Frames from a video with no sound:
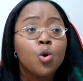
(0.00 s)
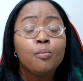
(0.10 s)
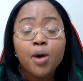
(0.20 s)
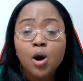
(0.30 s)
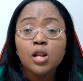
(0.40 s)

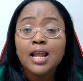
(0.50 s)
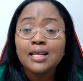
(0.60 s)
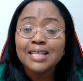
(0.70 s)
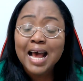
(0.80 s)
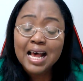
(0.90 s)
but
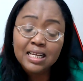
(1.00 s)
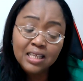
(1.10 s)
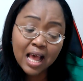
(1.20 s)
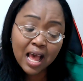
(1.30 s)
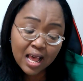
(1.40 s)
let's
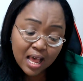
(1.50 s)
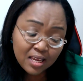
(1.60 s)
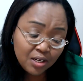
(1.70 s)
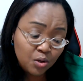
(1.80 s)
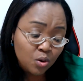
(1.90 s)

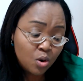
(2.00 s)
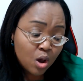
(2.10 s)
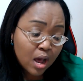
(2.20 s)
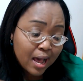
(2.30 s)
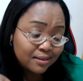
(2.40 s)

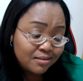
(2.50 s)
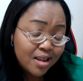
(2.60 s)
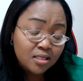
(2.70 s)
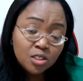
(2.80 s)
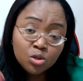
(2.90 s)

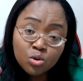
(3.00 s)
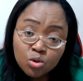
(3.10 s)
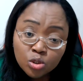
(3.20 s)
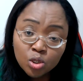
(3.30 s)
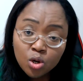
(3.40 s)
address the
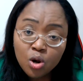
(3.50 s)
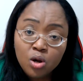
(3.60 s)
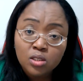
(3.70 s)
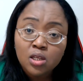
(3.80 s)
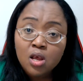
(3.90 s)
root
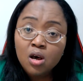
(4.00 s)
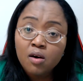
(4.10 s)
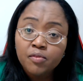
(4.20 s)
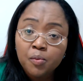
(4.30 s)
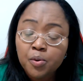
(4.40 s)
cause
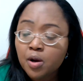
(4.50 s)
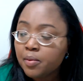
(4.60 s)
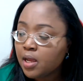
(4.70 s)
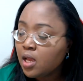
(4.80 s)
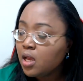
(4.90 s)
of the
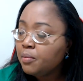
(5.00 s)
problem.